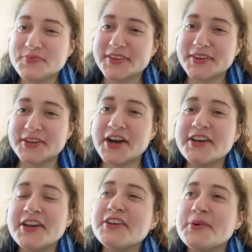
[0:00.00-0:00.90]
or
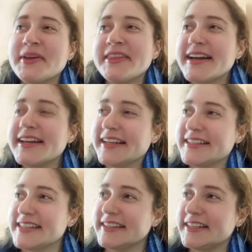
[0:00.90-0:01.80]
not knowing that, I
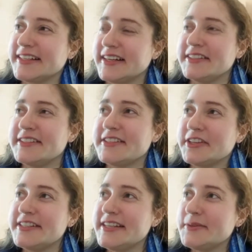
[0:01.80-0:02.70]
guess like the
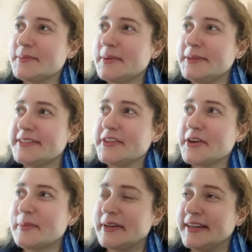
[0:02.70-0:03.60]
uncertainty was maybe still
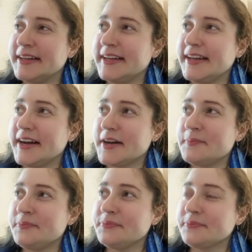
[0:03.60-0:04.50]
there, but
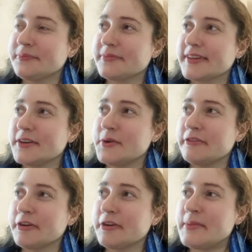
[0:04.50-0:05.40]
going
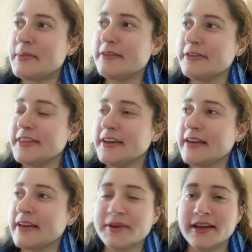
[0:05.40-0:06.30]
from everything
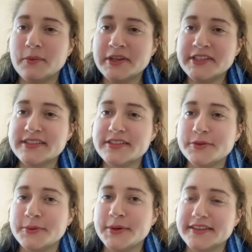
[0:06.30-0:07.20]
happening at once
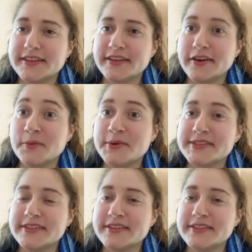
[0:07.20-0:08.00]
to almost